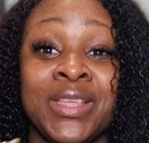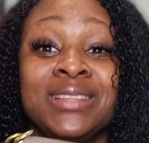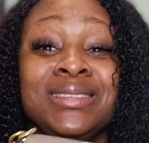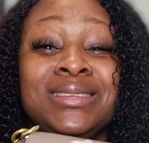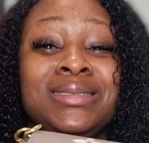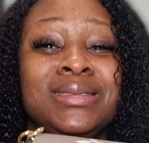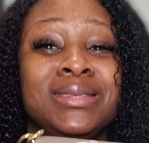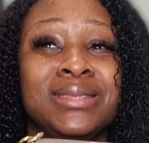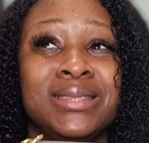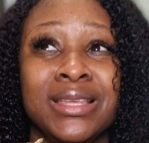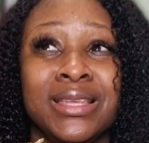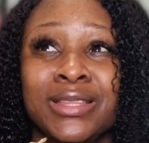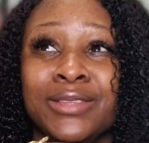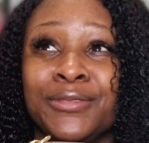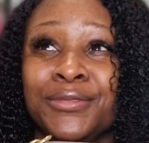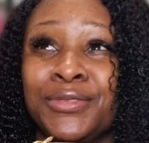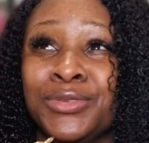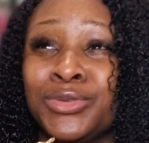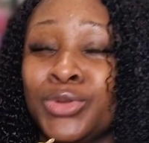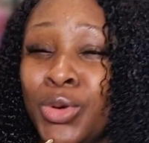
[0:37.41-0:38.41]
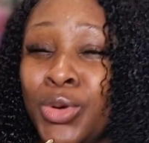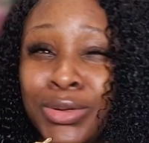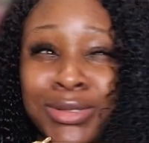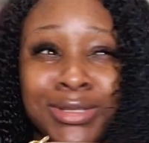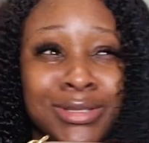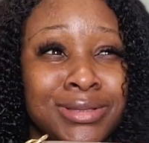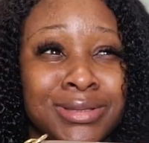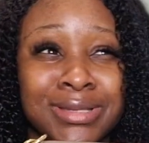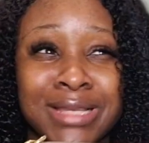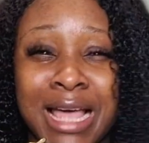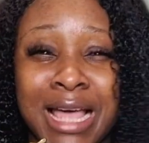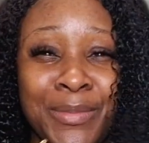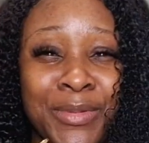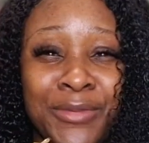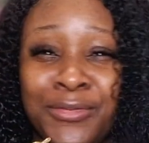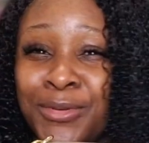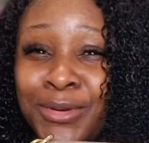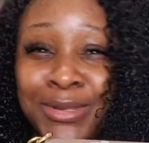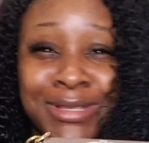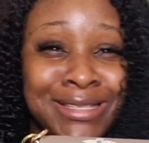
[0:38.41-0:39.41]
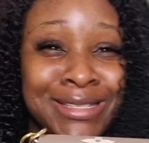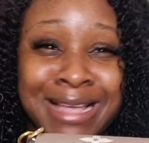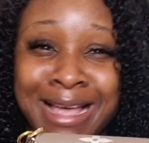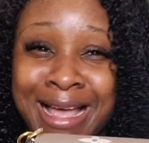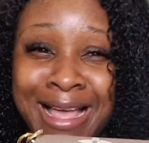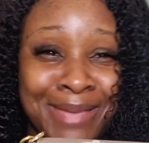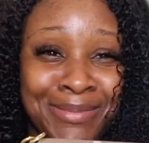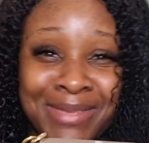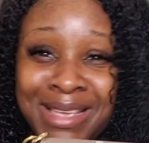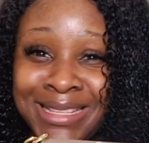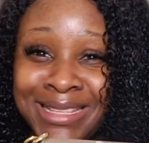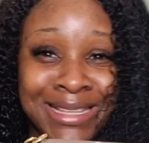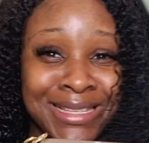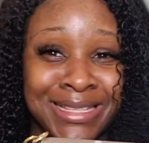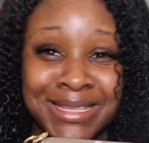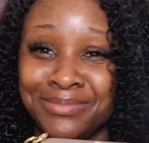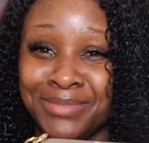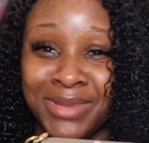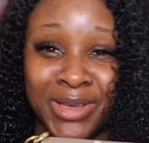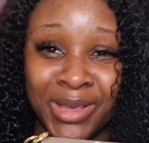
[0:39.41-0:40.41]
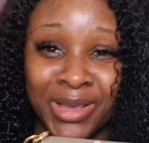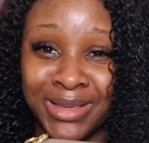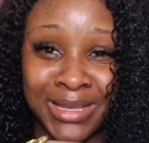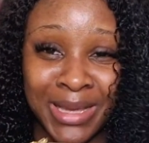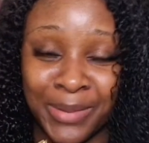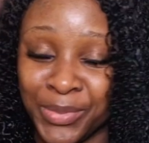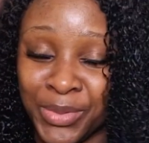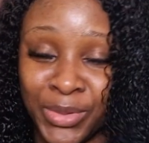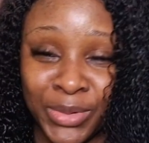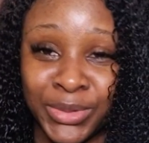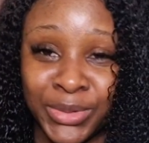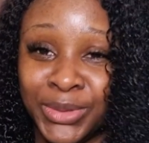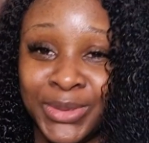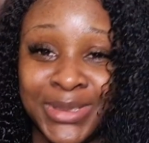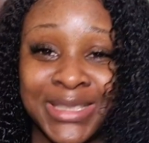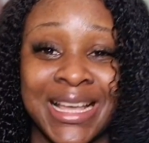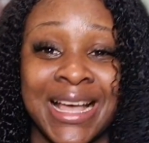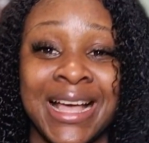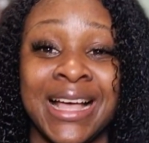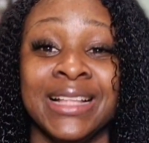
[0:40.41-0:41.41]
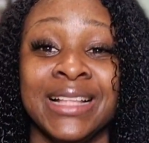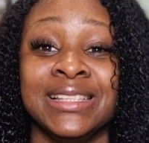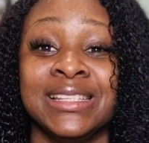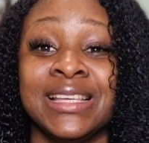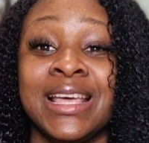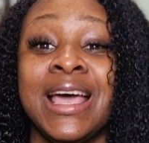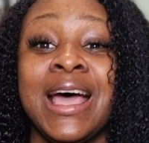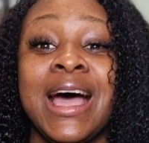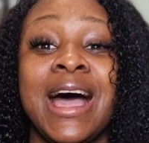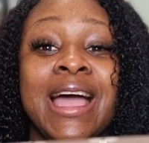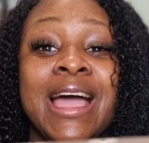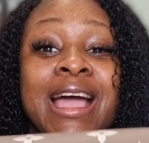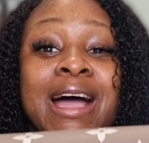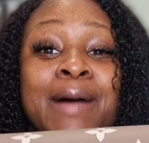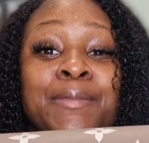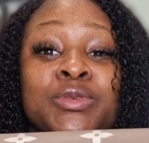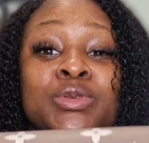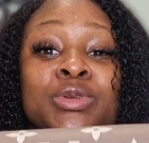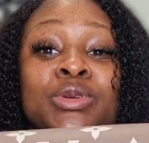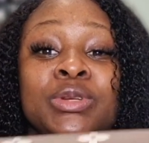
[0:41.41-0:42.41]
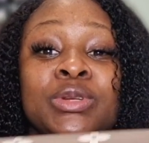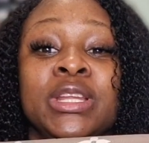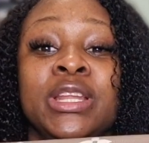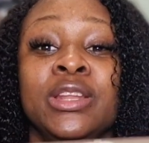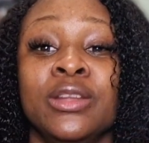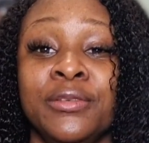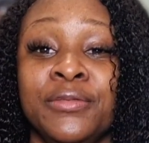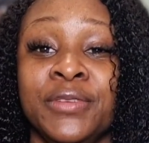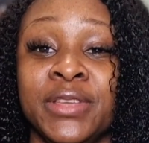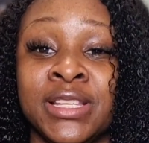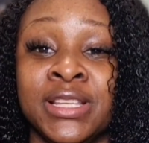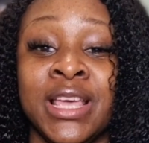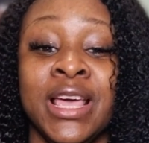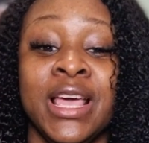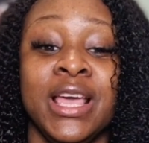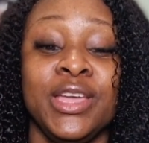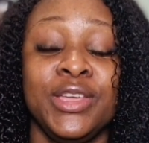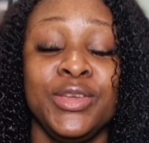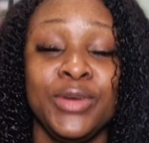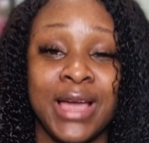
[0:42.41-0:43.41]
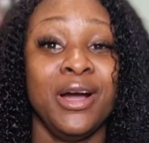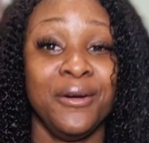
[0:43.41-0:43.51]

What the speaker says: This is the third and the fourth time they're sending me their product, and I absolutely love it.